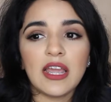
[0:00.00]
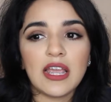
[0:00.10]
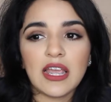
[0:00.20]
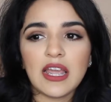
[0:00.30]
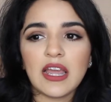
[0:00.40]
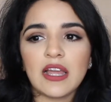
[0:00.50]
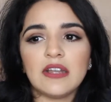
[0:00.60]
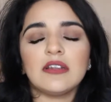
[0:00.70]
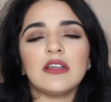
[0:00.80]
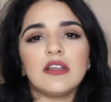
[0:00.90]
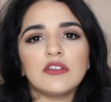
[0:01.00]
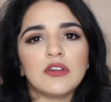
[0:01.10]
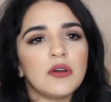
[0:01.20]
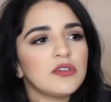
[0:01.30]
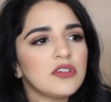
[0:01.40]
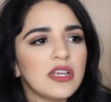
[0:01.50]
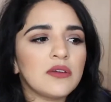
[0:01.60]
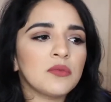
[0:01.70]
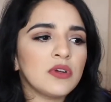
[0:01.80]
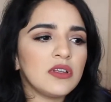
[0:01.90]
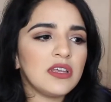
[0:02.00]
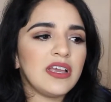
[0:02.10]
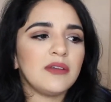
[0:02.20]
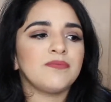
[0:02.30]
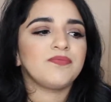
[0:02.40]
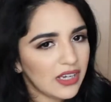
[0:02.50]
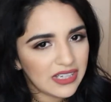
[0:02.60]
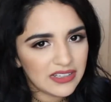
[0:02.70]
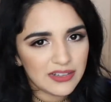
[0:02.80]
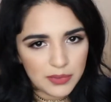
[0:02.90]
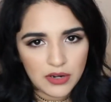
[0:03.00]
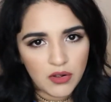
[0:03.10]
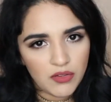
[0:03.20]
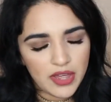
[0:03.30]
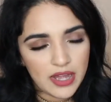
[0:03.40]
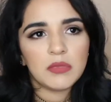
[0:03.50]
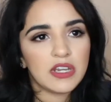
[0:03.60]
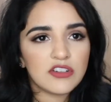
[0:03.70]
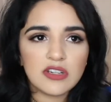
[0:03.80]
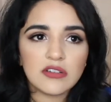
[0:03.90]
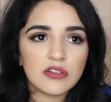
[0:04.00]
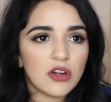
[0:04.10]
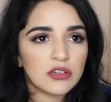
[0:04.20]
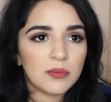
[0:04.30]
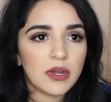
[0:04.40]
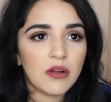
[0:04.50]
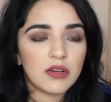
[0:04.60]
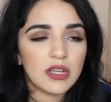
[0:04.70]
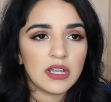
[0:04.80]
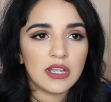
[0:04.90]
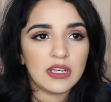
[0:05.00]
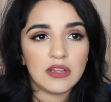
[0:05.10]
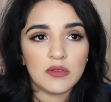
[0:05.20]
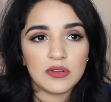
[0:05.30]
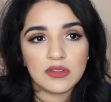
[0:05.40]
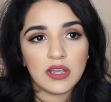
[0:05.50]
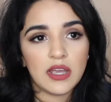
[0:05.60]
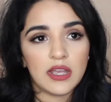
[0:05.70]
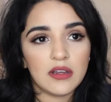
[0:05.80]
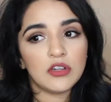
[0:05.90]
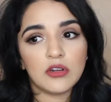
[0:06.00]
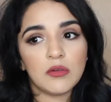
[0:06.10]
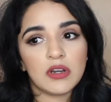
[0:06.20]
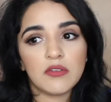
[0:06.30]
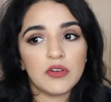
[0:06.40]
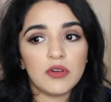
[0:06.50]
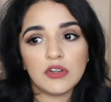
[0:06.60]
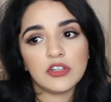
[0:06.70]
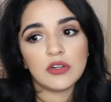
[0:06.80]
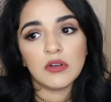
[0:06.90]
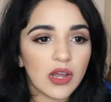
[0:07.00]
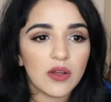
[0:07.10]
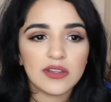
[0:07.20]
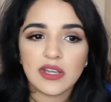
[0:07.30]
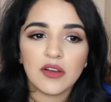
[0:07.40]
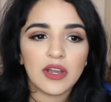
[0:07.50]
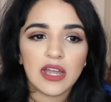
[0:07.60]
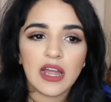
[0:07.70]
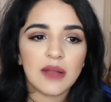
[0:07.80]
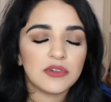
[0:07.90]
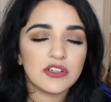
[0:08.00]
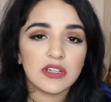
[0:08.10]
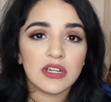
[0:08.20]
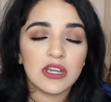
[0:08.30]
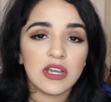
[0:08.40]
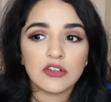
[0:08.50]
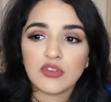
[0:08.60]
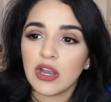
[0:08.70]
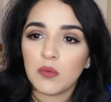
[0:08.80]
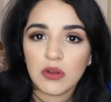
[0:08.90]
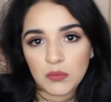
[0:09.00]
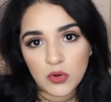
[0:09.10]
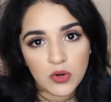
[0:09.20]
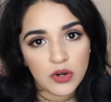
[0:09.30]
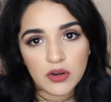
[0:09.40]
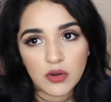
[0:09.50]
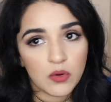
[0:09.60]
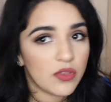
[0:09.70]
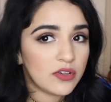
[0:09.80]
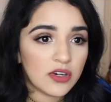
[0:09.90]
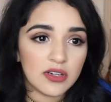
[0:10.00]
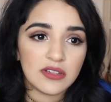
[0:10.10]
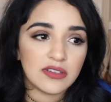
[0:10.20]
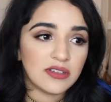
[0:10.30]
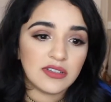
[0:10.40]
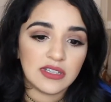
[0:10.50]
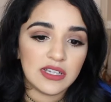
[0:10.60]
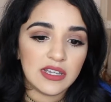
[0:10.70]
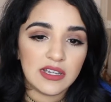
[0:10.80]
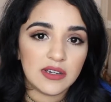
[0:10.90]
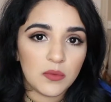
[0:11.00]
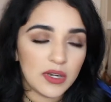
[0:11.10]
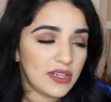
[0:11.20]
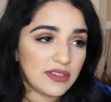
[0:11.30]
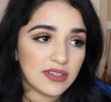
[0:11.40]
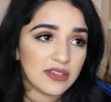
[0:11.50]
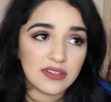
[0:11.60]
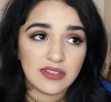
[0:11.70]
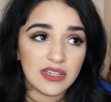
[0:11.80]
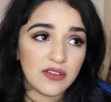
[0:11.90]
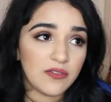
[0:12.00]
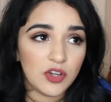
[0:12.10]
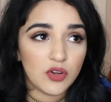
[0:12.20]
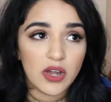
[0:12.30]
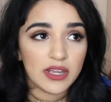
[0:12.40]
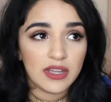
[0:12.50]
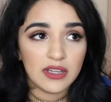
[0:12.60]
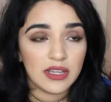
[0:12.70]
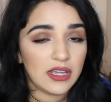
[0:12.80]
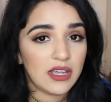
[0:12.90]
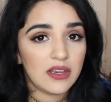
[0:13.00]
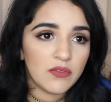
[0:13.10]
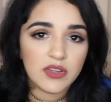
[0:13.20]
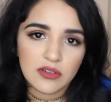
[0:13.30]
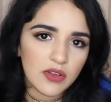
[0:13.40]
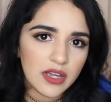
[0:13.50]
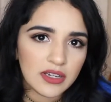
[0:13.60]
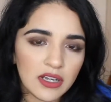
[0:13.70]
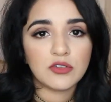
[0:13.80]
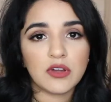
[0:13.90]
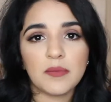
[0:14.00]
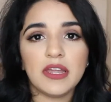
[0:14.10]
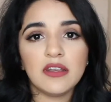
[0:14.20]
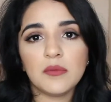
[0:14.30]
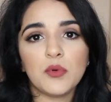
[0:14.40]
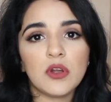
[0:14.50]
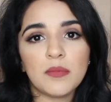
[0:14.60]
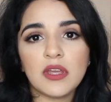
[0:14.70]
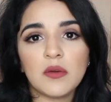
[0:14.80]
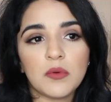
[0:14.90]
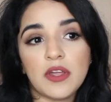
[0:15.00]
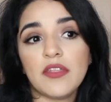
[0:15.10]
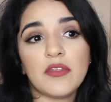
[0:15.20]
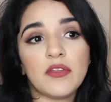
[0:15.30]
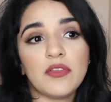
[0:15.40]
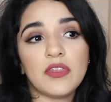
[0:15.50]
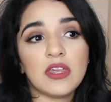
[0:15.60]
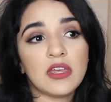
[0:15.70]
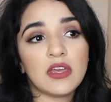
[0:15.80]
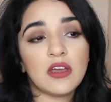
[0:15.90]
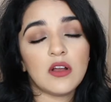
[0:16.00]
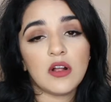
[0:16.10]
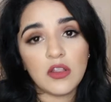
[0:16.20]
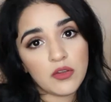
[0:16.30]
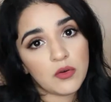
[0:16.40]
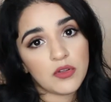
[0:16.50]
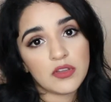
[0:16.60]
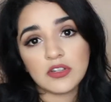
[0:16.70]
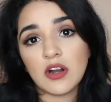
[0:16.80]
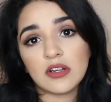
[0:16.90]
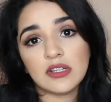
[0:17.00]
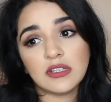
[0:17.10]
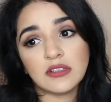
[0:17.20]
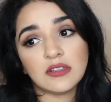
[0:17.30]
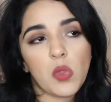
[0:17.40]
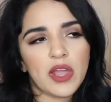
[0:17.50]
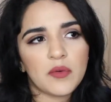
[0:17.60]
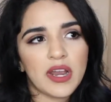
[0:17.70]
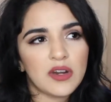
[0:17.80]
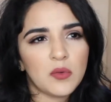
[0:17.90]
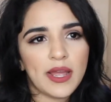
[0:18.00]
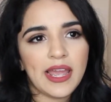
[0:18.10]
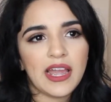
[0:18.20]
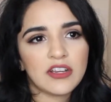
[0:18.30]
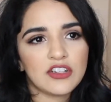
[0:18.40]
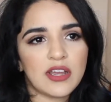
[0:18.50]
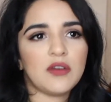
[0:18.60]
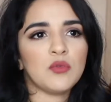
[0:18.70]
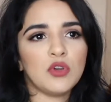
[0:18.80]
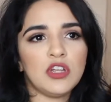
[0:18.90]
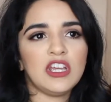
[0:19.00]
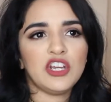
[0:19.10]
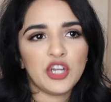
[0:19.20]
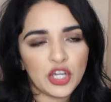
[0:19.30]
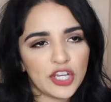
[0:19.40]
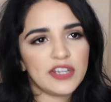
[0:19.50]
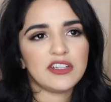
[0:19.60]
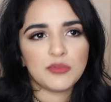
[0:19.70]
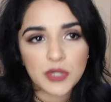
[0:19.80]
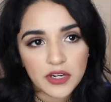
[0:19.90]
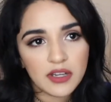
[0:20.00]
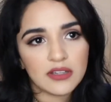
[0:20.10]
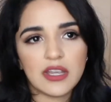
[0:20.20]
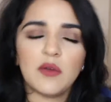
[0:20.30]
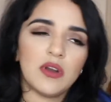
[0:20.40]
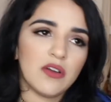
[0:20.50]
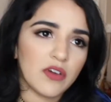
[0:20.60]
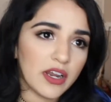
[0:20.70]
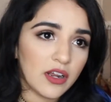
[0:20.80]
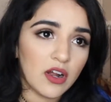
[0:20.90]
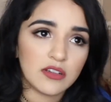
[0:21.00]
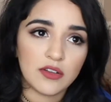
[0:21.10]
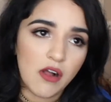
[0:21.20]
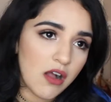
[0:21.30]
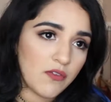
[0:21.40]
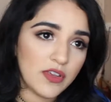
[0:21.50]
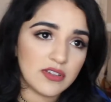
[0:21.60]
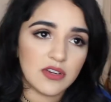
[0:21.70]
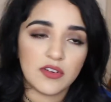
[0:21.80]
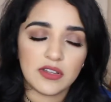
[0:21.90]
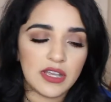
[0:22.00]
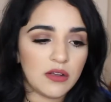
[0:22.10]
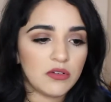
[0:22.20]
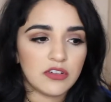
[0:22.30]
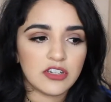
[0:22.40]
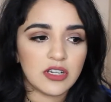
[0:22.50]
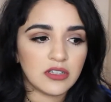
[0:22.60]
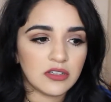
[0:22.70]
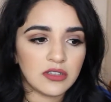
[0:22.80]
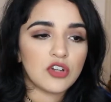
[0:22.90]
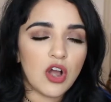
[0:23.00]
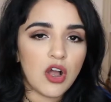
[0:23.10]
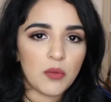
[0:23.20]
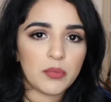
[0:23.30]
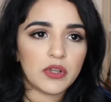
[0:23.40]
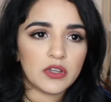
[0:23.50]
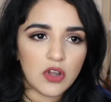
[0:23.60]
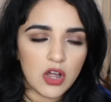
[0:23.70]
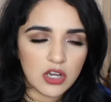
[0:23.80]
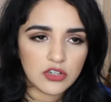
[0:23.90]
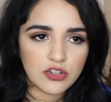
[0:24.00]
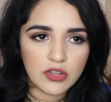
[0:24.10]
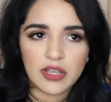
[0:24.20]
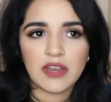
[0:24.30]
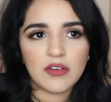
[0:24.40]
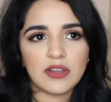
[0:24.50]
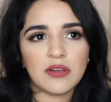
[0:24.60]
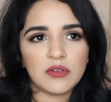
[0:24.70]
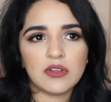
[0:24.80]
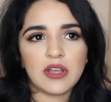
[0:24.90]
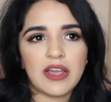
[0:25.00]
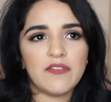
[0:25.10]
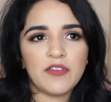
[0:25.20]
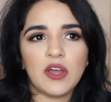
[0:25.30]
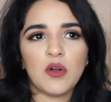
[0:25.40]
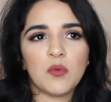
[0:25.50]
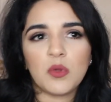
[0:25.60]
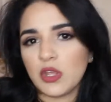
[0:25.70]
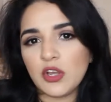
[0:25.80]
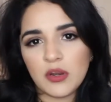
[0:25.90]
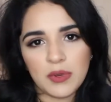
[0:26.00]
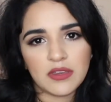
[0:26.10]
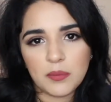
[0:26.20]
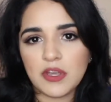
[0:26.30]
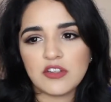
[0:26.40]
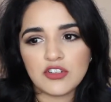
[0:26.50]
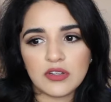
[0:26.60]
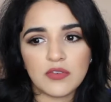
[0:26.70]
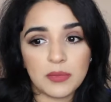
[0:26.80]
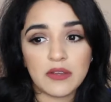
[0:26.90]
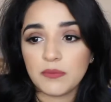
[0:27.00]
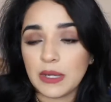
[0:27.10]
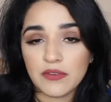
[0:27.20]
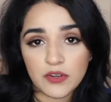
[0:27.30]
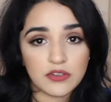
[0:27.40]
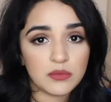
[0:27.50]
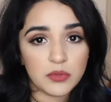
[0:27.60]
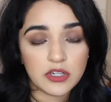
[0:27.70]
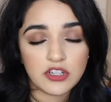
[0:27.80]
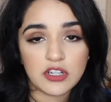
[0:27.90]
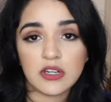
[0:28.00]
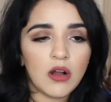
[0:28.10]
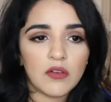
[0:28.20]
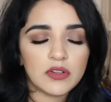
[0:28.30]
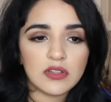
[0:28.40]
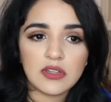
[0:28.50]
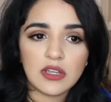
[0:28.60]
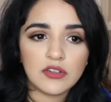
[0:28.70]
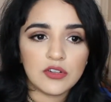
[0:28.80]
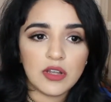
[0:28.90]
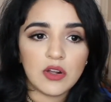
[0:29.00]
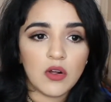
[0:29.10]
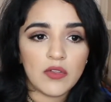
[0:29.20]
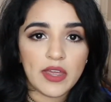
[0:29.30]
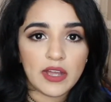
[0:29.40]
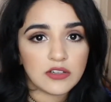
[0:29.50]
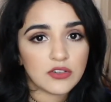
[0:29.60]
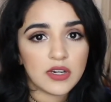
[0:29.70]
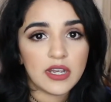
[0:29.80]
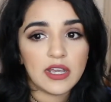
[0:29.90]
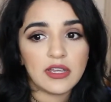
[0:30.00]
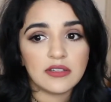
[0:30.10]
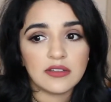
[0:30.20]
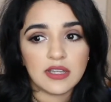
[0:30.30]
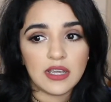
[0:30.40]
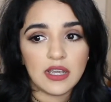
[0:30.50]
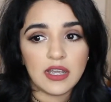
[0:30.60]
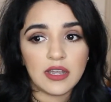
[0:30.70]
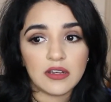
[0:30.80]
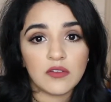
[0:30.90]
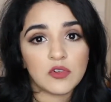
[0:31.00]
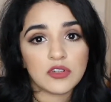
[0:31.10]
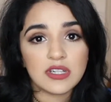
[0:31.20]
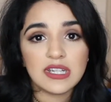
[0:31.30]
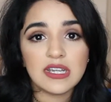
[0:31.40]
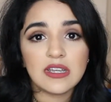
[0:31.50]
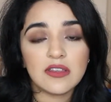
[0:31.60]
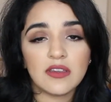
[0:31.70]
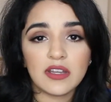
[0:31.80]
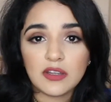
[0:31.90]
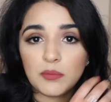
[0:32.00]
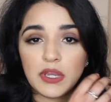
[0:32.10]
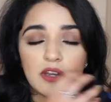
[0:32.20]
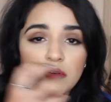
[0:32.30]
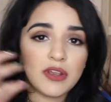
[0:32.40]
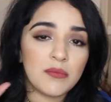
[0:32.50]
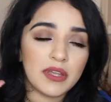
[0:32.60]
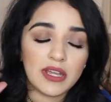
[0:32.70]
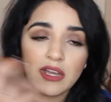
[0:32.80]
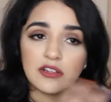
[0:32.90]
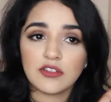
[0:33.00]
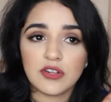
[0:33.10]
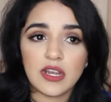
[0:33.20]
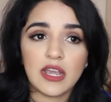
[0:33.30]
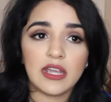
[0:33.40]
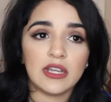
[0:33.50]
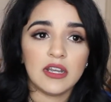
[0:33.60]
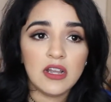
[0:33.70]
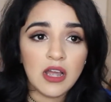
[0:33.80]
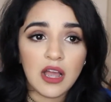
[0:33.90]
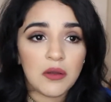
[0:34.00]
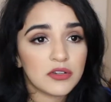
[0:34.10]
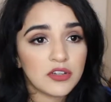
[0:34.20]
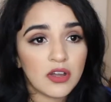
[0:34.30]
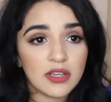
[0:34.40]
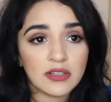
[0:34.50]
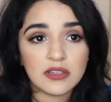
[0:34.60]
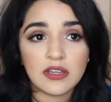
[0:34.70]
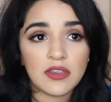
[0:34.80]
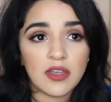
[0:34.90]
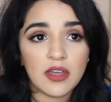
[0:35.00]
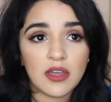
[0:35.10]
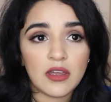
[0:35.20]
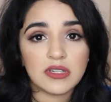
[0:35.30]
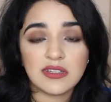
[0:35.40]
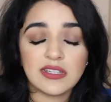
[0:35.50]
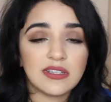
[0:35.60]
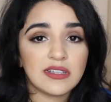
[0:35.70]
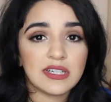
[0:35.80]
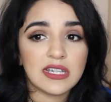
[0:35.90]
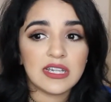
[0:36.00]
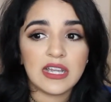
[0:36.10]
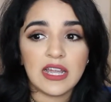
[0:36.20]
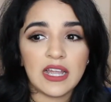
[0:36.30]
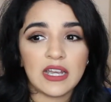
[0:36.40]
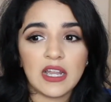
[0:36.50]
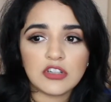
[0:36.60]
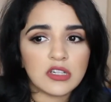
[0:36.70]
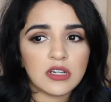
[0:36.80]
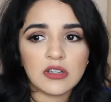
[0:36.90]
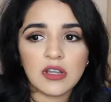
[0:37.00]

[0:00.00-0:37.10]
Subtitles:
And so I was just really uneasy about all that. Me and Jason talked about it, and he was whatever you want to do. I was okay, I'm just gonna try one more orthodontist and see what he says, and see if I can get Invisalign. So I made an appointment with the other orthodontist. Right away, I just had a really good experience. Whenever I got to the office, everything was just top notch. Everything was, I felt really good about the place just from my first impression. Obviously they do all the x-rays and of your teeth, and the panoramic x-ray, and I was talking to the assistant, and she